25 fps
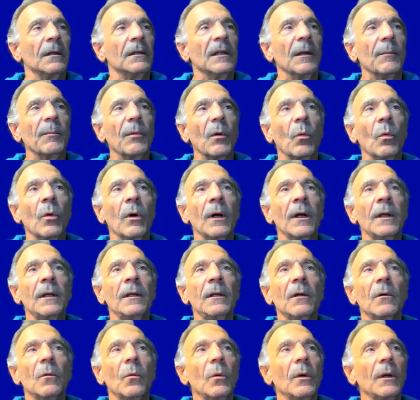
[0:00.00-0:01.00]
Number
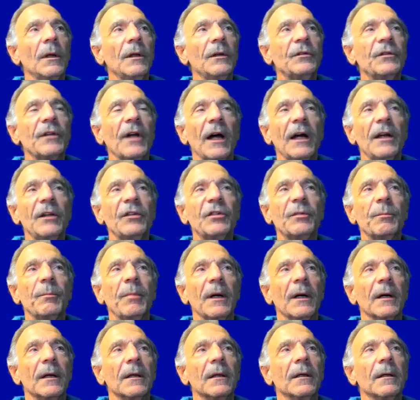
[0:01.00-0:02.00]
1 was
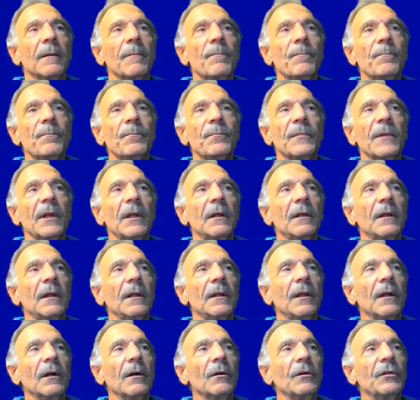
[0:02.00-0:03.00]
ICEBUG.
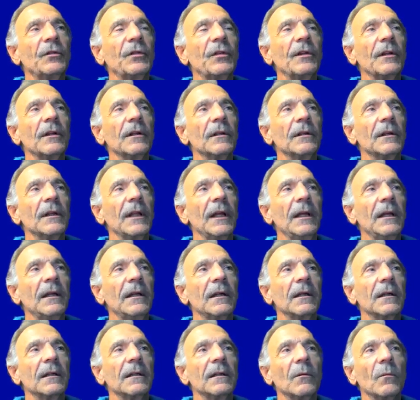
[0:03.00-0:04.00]
There is the
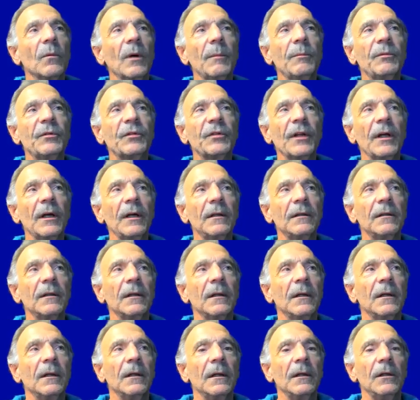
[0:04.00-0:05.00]
link, the website.
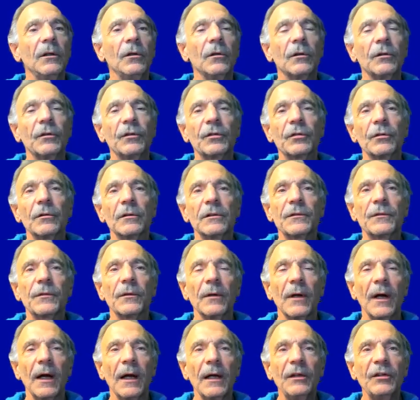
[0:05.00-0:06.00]
You can search
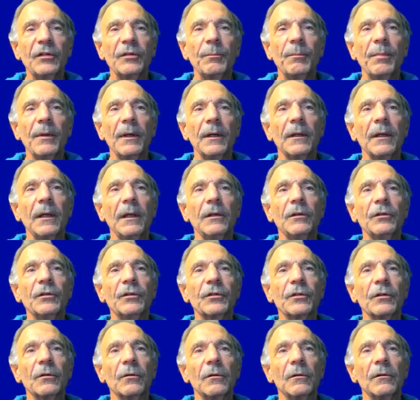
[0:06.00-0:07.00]
for ICEBUG
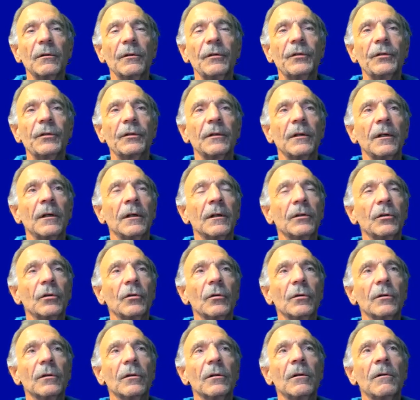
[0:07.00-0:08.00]
insoles on
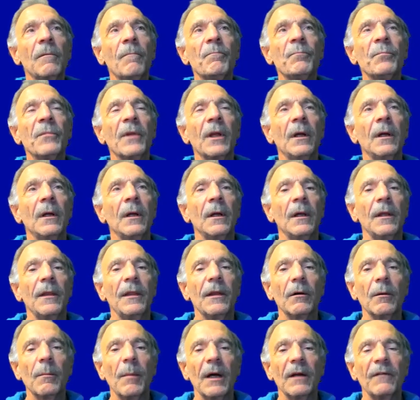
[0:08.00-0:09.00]
Google.
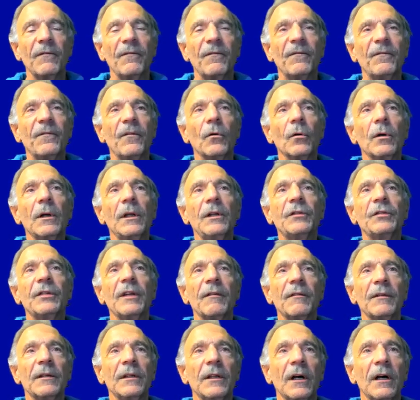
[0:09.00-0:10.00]
They're about
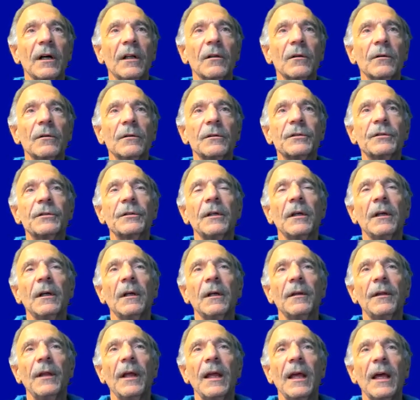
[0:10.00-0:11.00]
$47.
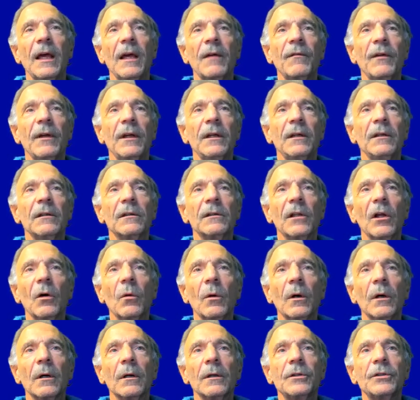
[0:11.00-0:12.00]
They have a
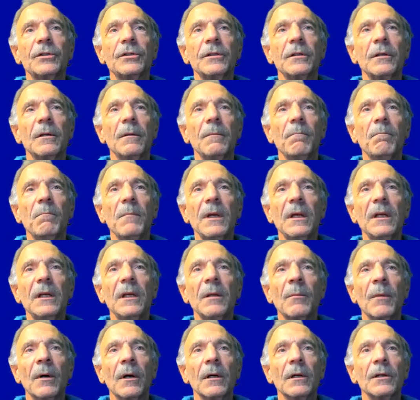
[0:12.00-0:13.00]
low arch,
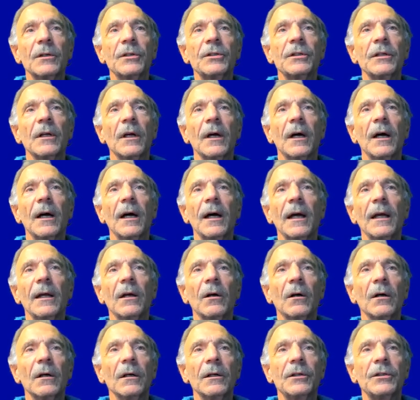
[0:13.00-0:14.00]
medium arch, high
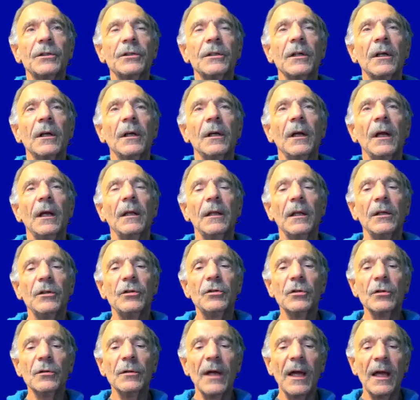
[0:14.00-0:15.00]
arch, and they
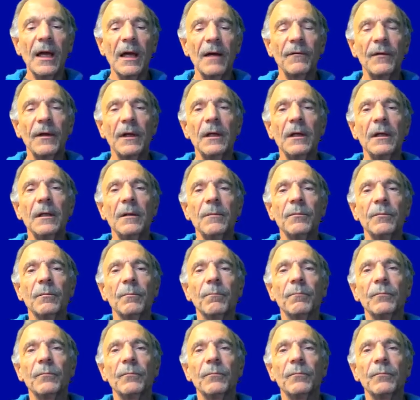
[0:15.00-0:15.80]
do have a